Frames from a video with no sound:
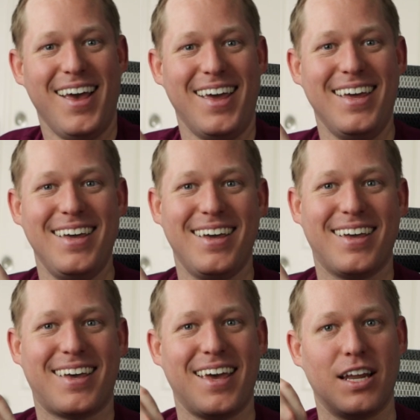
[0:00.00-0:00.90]

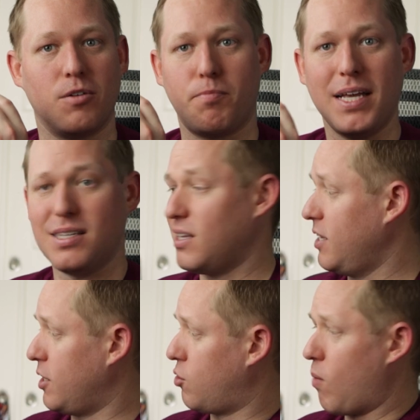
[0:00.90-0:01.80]
he can
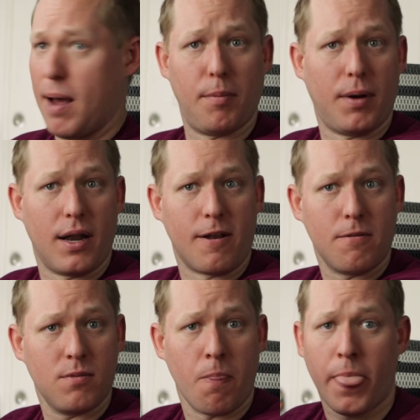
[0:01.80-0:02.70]
basically grab a
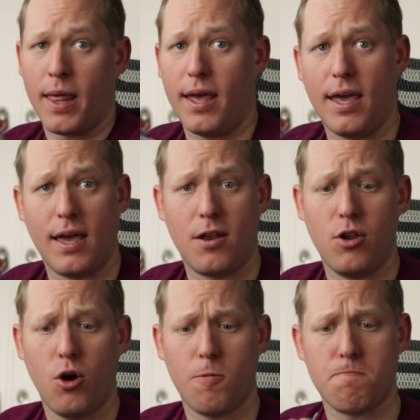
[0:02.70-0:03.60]
button
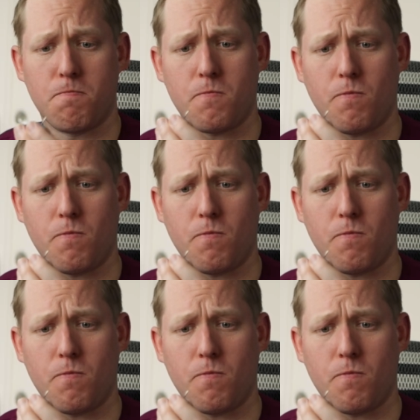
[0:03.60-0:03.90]
and know